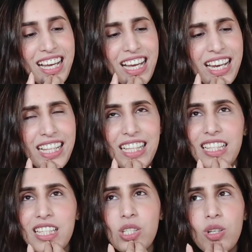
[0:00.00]
And I think
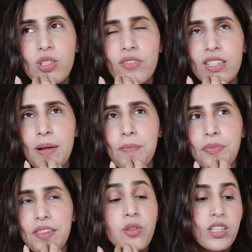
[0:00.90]
this is also for some.
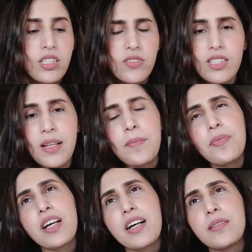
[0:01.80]
No, this is for
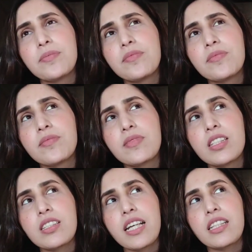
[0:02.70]
some.
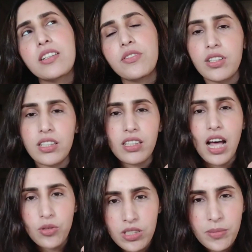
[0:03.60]
This is I think for
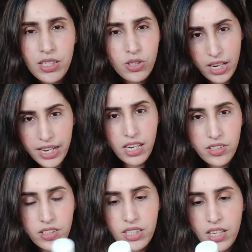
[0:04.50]
$1,000 or
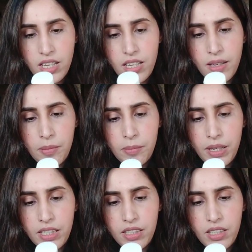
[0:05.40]
900.
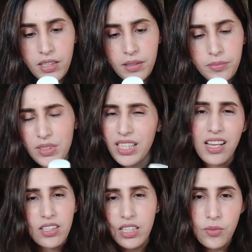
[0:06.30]
But
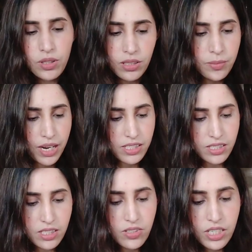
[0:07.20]
yeah, really worth the
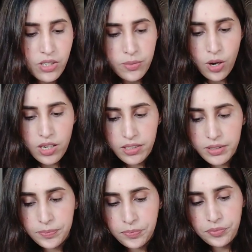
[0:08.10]
price. It's a really good product.